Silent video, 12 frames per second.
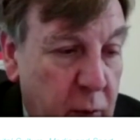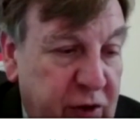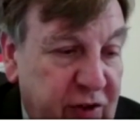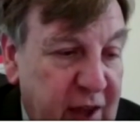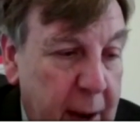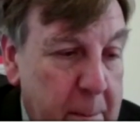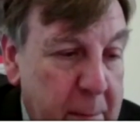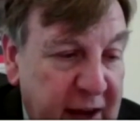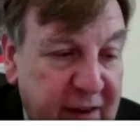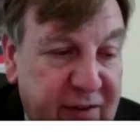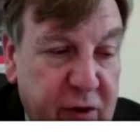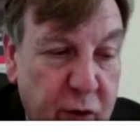which is a
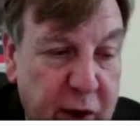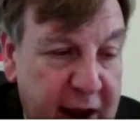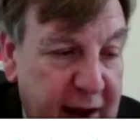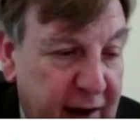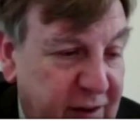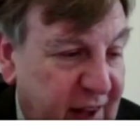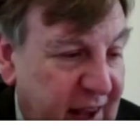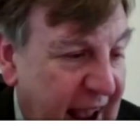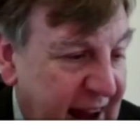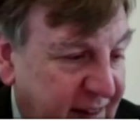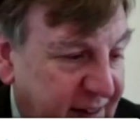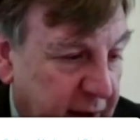mixed reality
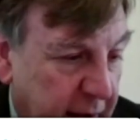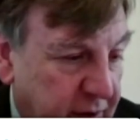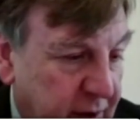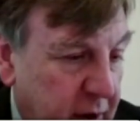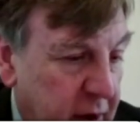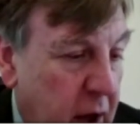headset